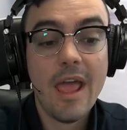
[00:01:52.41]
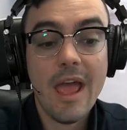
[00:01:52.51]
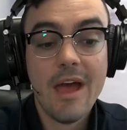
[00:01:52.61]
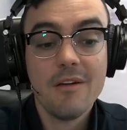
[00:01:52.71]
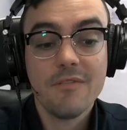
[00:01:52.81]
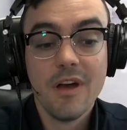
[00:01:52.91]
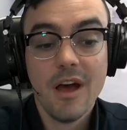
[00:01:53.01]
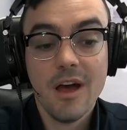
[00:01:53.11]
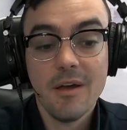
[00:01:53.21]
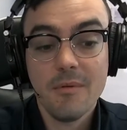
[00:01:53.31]
I have
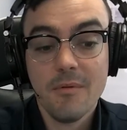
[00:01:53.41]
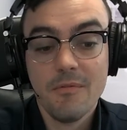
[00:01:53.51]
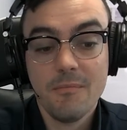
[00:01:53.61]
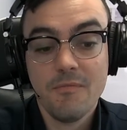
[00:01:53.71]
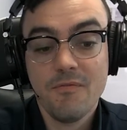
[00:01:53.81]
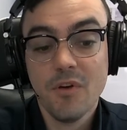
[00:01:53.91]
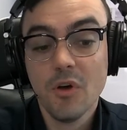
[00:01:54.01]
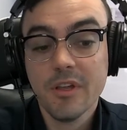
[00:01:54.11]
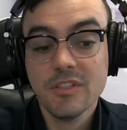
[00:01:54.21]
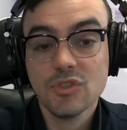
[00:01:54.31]
uh,
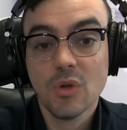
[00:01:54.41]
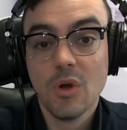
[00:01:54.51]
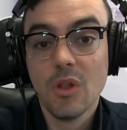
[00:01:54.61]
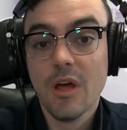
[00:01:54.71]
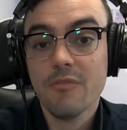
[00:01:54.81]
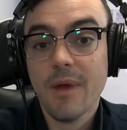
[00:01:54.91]
full control